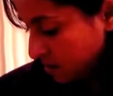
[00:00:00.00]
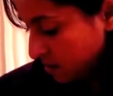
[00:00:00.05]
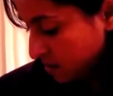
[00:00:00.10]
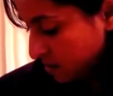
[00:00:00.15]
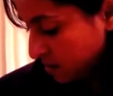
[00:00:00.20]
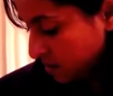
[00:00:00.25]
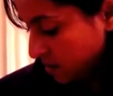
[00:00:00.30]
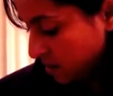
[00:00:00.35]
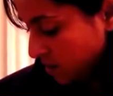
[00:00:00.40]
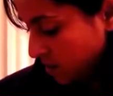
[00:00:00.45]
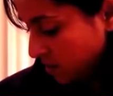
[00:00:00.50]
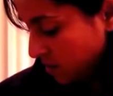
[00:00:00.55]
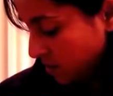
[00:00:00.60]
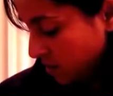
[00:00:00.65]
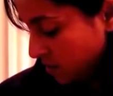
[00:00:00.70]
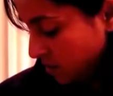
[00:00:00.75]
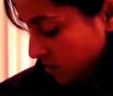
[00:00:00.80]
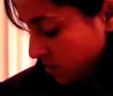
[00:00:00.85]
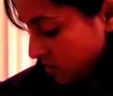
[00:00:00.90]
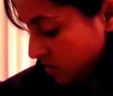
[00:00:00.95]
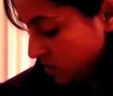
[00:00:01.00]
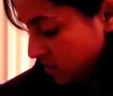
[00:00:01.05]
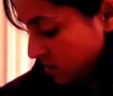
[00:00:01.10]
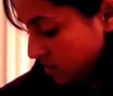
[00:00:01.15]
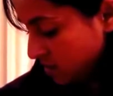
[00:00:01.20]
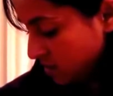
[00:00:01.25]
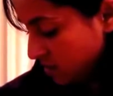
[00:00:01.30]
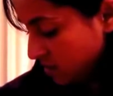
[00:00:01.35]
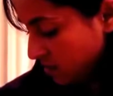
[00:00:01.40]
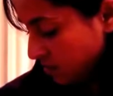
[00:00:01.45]
So,
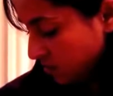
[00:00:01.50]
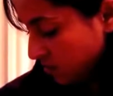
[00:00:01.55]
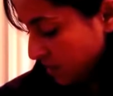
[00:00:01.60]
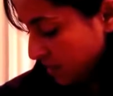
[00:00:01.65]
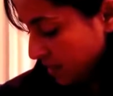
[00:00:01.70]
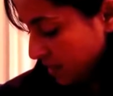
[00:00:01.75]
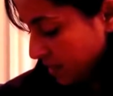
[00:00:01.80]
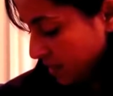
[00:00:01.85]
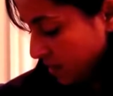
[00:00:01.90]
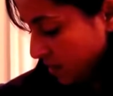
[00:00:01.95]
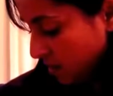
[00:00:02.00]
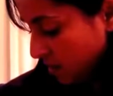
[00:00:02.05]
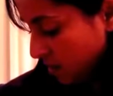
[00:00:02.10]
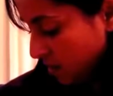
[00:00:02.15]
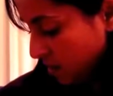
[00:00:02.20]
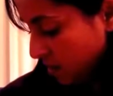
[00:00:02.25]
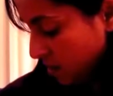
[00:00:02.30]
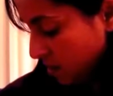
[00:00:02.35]
just really,